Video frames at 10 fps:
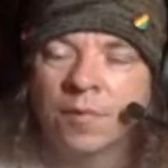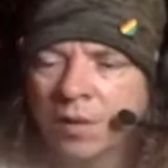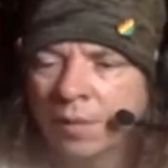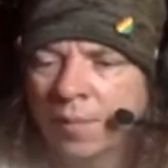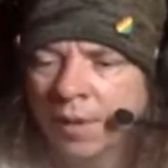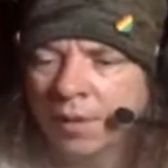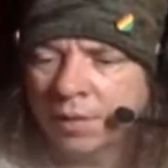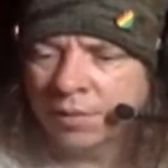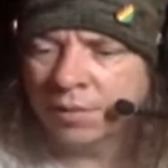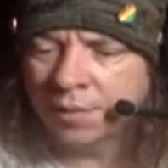when I was younger,
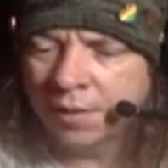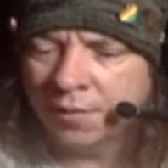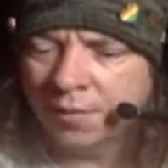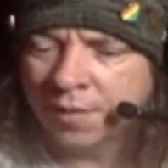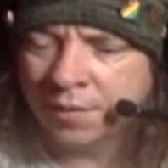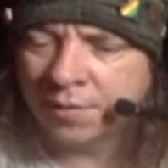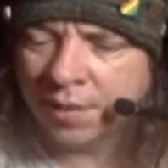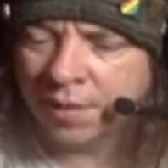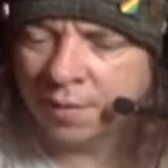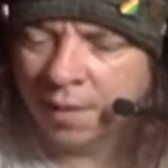but he's also
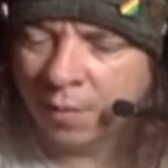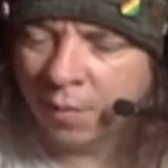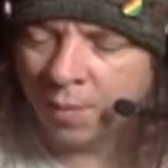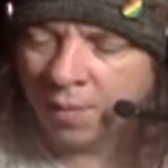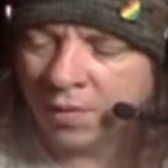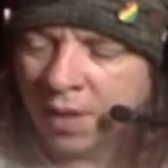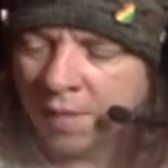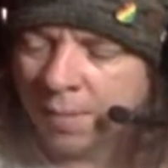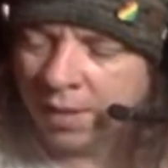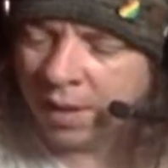different. It seems like a
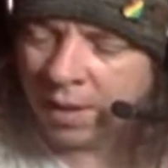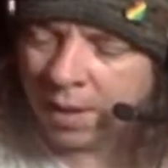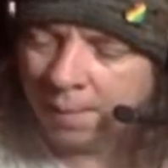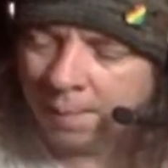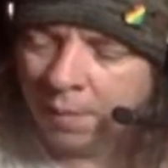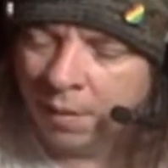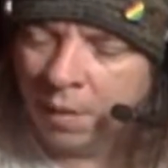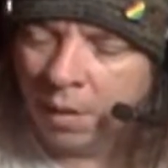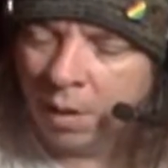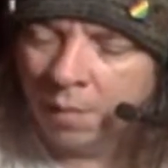one person at the
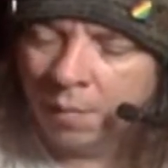beginning